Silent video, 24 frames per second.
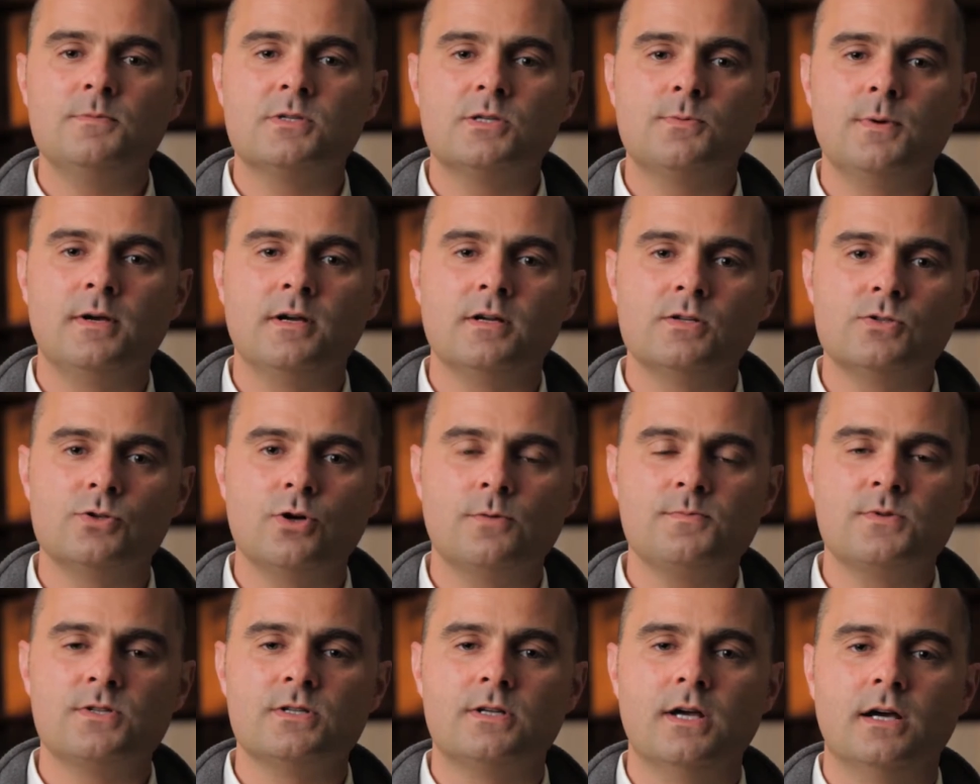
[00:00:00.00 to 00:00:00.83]
swing
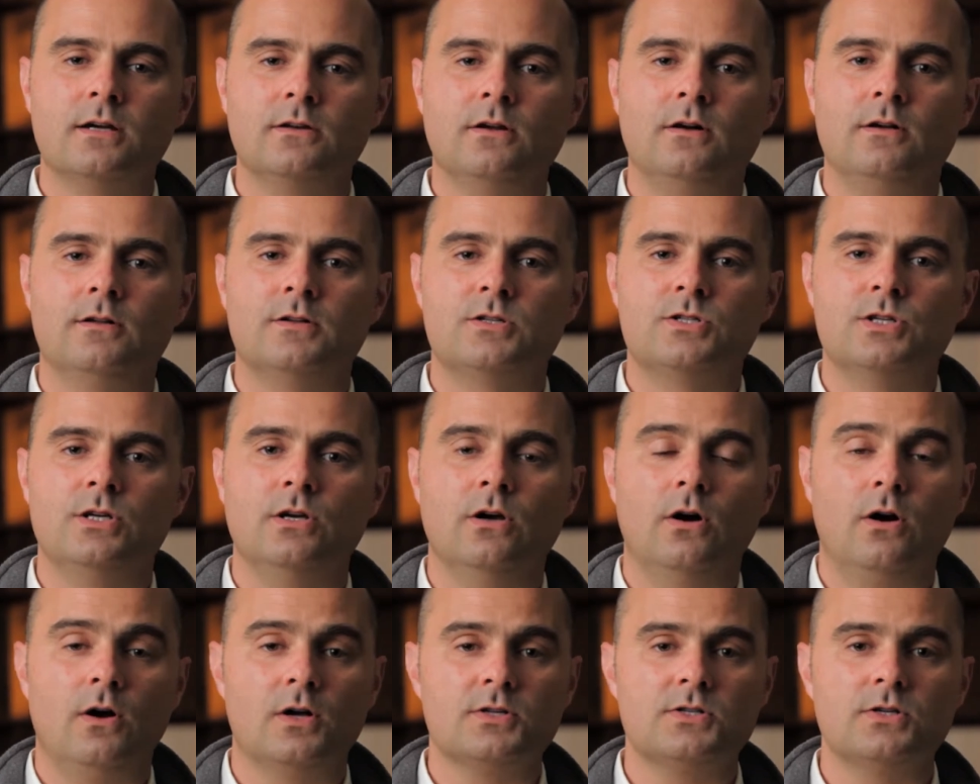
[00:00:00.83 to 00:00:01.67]
adsorption technology,
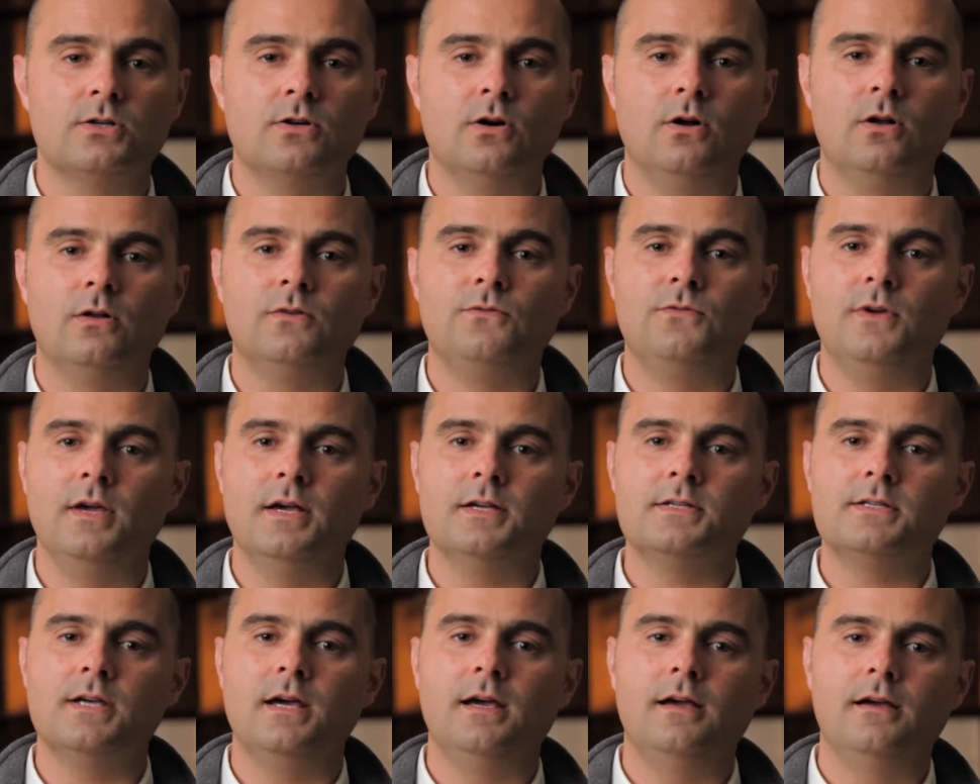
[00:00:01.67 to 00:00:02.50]
also called
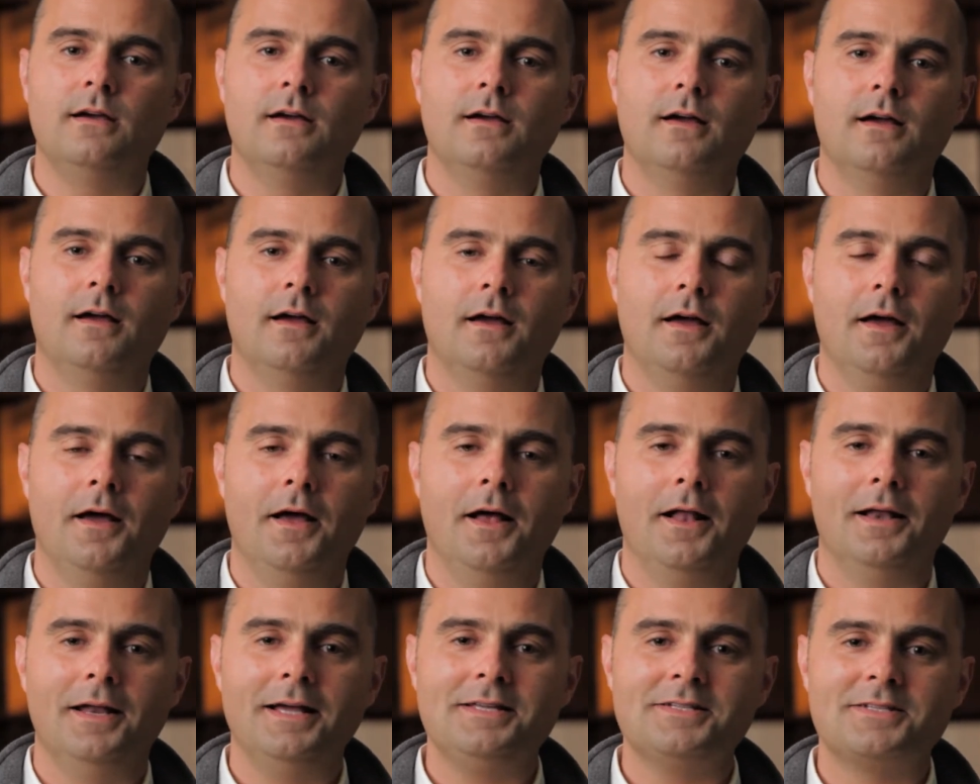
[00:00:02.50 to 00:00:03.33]

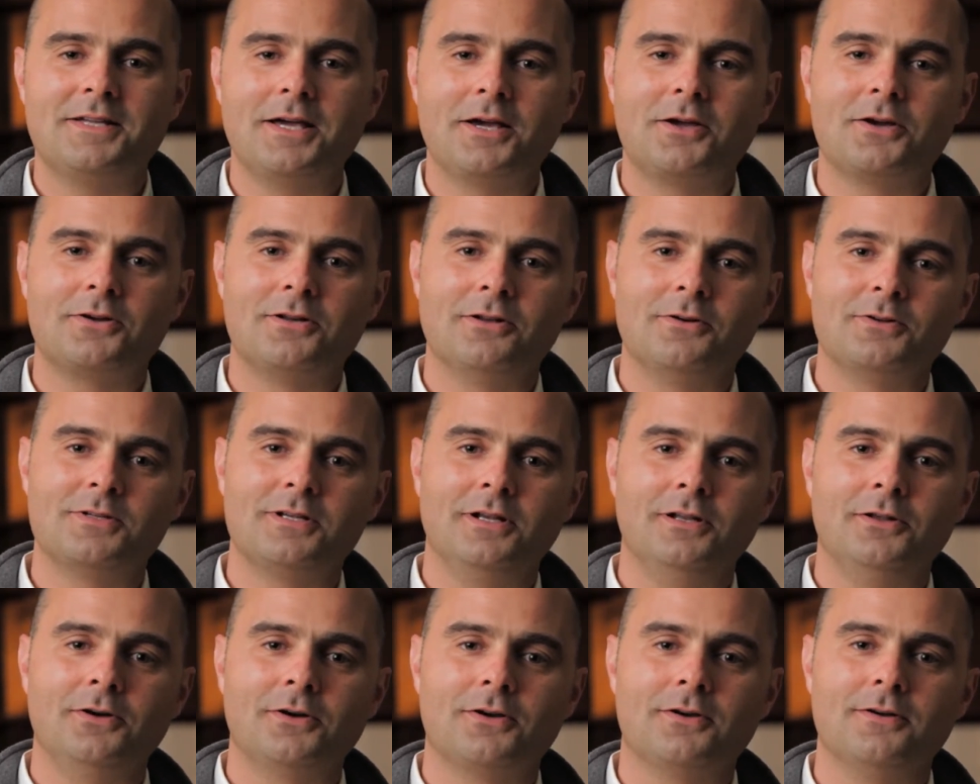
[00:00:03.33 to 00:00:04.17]
VSA. Let's take a closer look.